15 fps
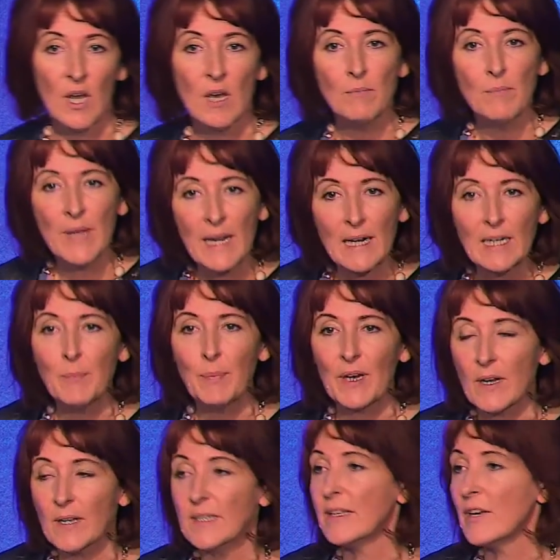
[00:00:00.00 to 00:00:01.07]
mainly
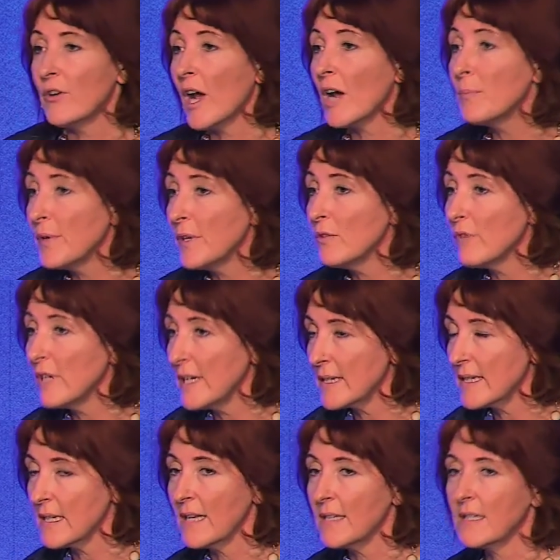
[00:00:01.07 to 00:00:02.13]
because they're not being
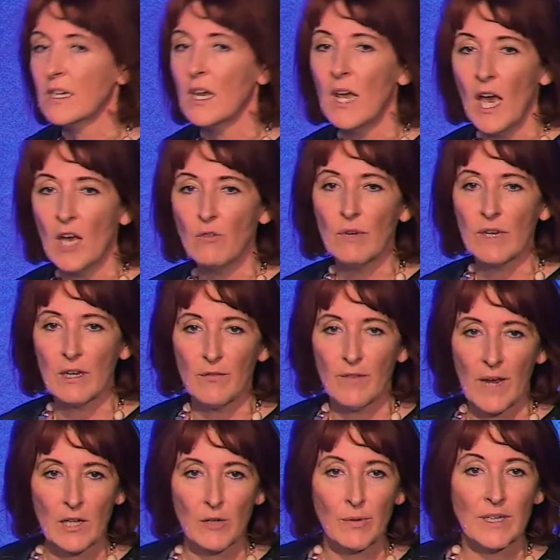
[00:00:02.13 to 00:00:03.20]
reassessed and
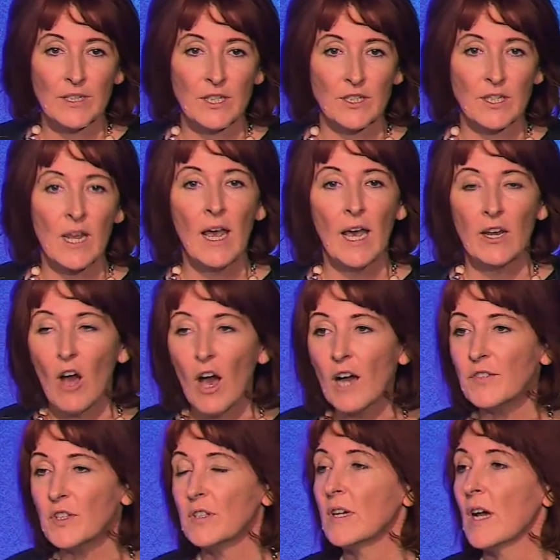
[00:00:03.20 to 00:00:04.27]
re-evaluated, and
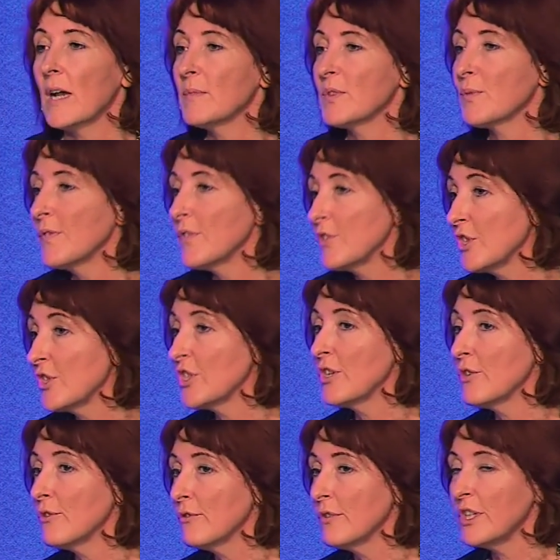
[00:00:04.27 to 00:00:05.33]
oftentimes when their
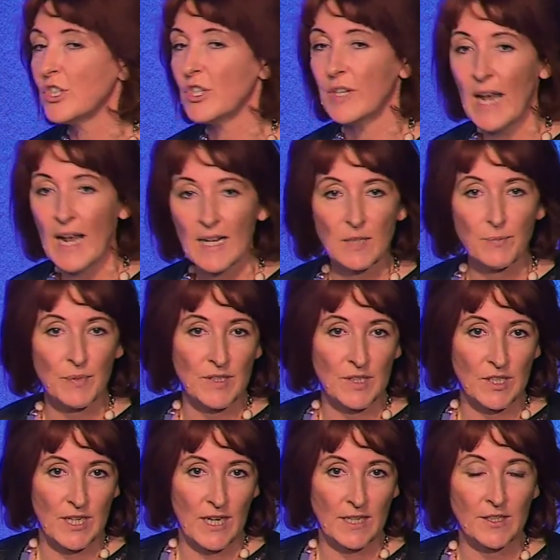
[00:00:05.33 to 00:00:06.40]
deterioration has been
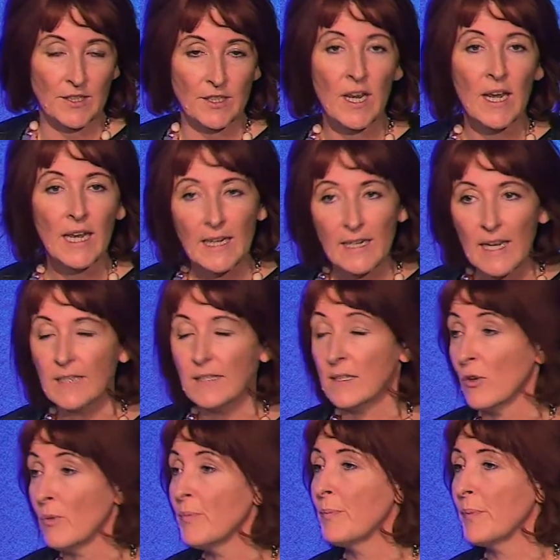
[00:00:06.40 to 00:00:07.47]
detected, it ends
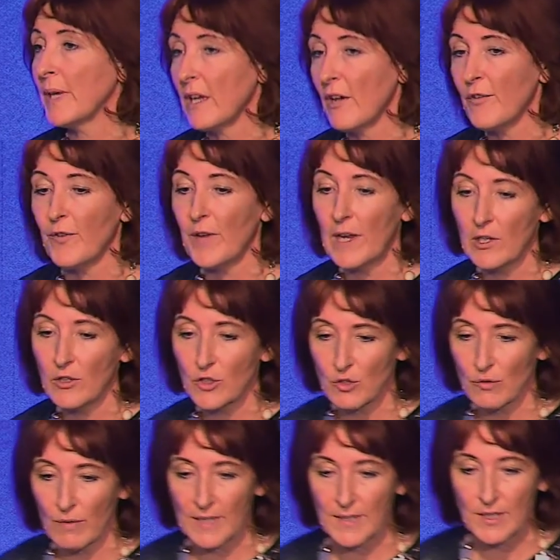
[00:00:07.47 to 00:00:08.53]
up being a failure to
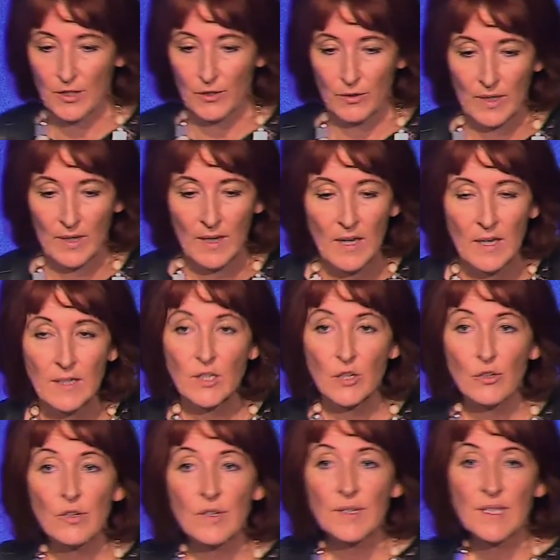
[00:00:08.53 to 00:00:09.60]
rescue. So
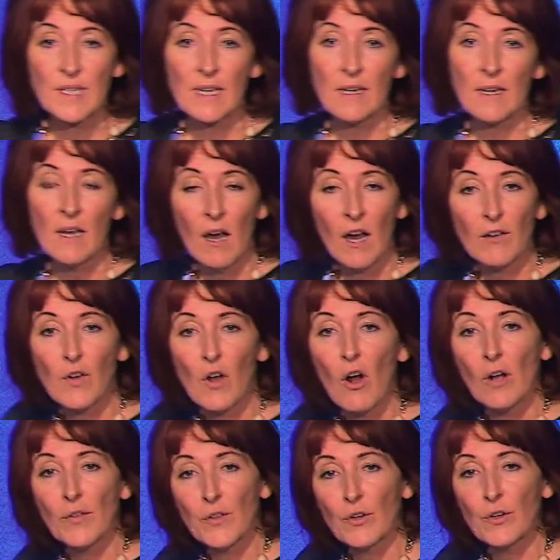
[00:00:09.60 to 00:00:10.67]
you can see, I've
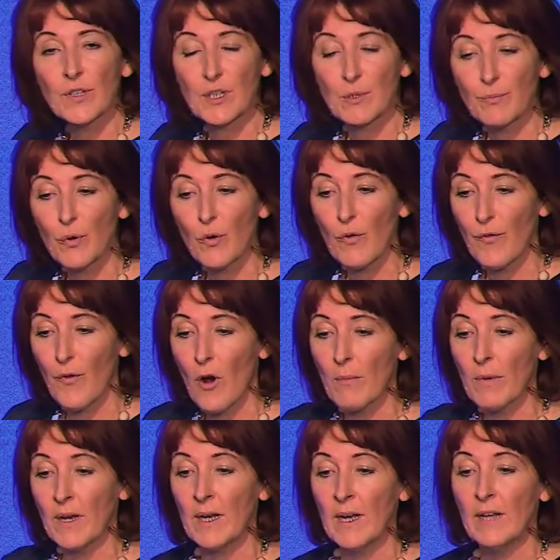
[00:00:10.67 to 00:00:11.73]
called the nursing pro
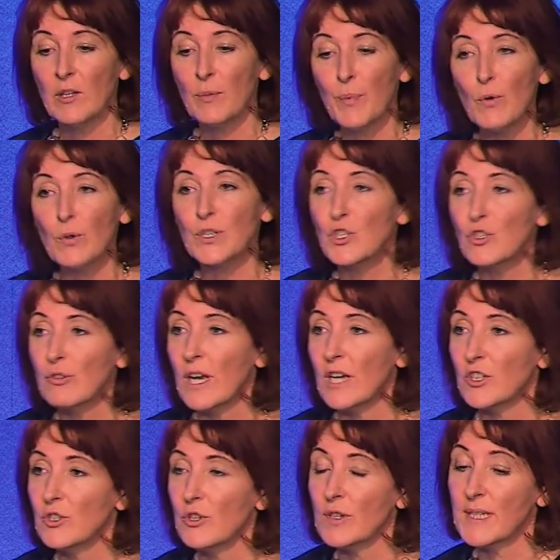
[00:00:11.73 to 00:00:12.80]
forma the
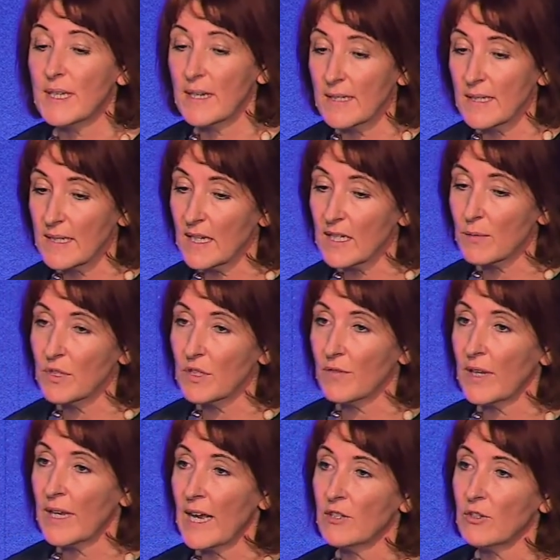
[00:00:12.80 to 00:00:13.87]
post-triage nursing assessment of
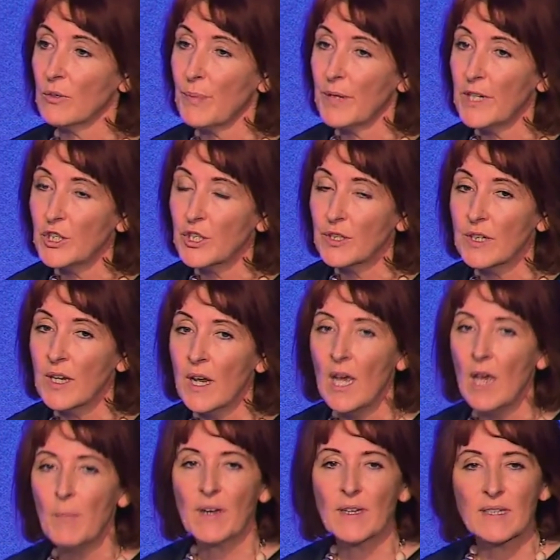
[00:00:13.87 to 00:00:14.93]
the adult patient
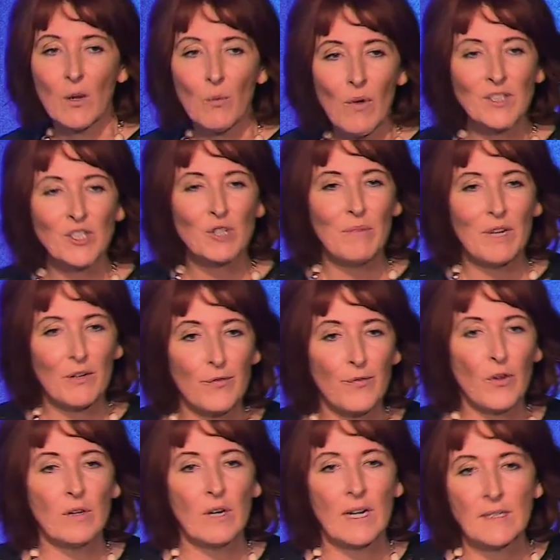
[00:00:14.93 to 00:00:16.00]
because I want to make
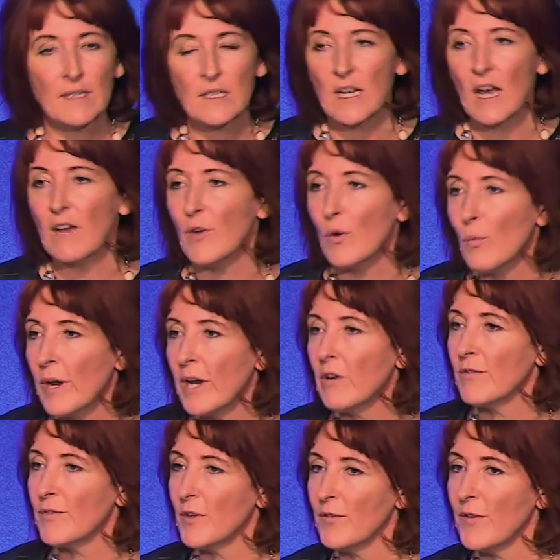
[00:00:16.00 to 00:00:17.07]
frontline staff aware
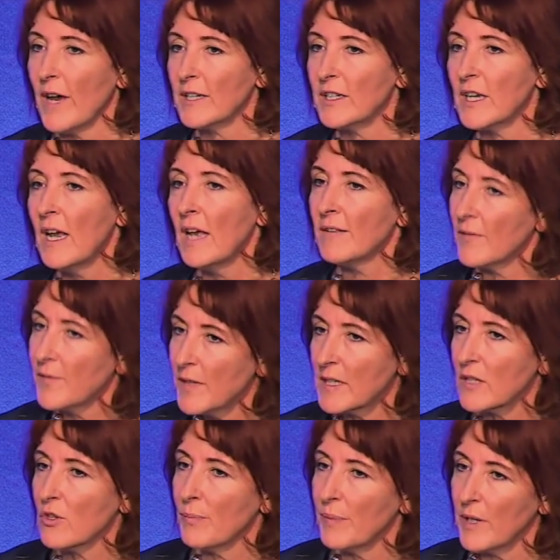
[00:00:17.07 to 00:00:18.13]
of the fact that this
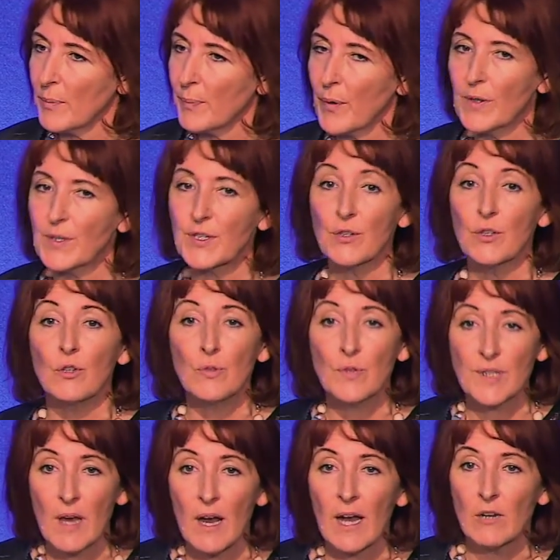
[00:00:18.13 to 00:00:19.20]
could be a person who
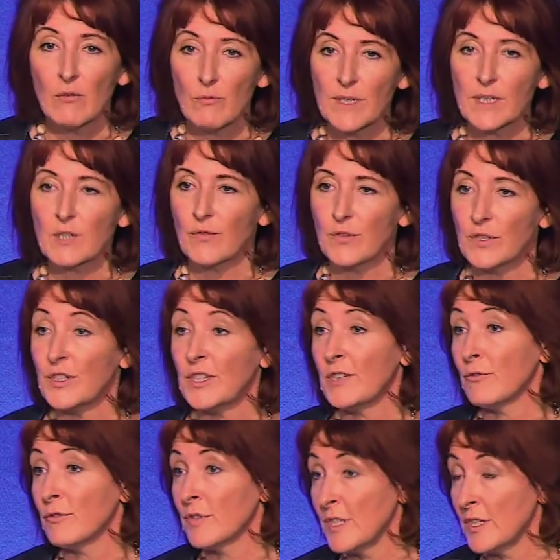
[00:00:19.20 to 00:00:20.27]
is high risk for
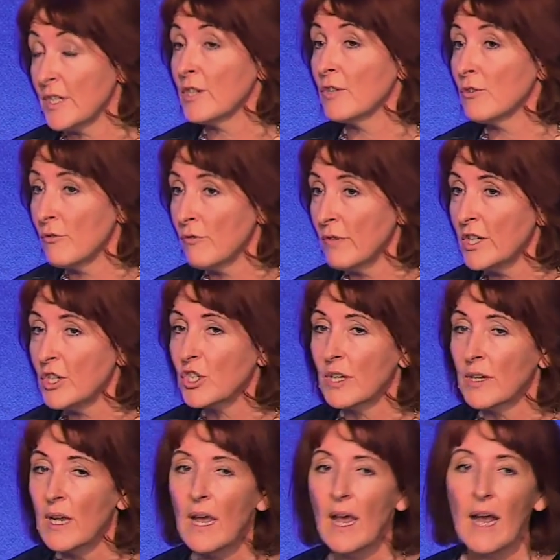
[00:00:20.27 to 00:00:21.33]
deterioration,
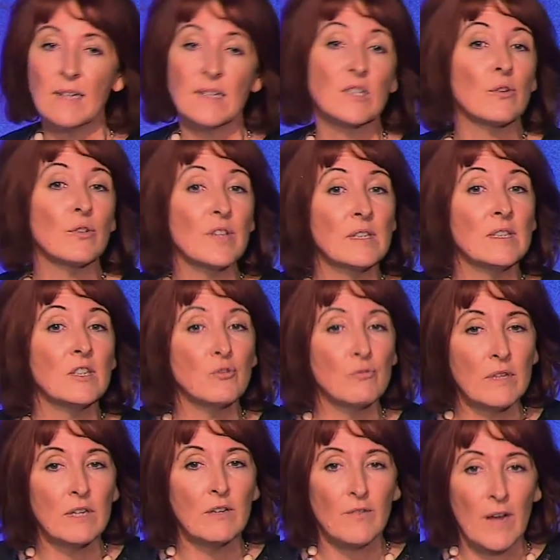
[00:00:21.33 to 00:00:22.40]
and so they need
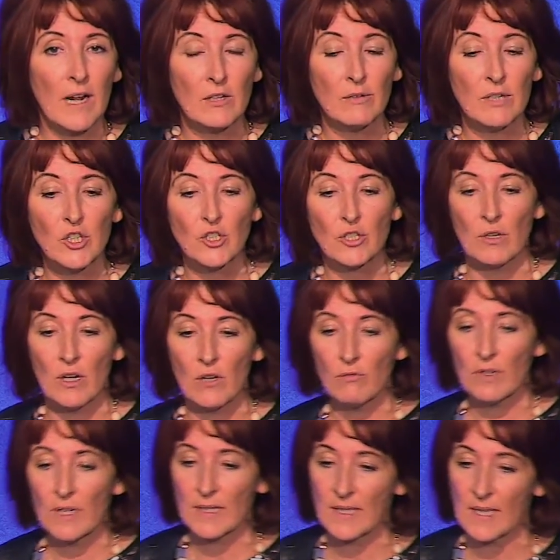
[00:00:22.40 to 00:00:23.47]
re-evaluation and
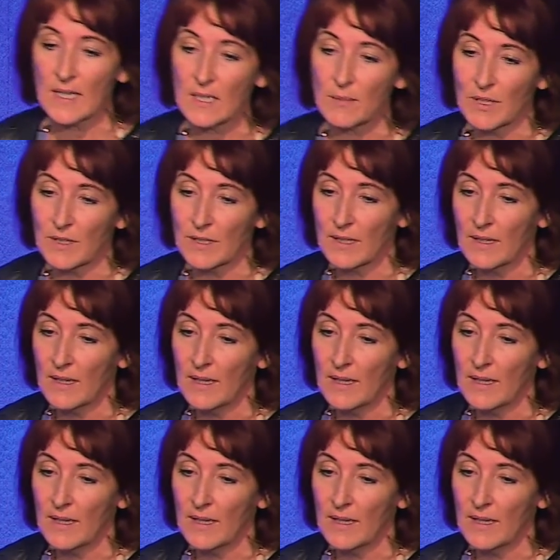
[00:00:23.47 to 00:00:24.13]
reassessment.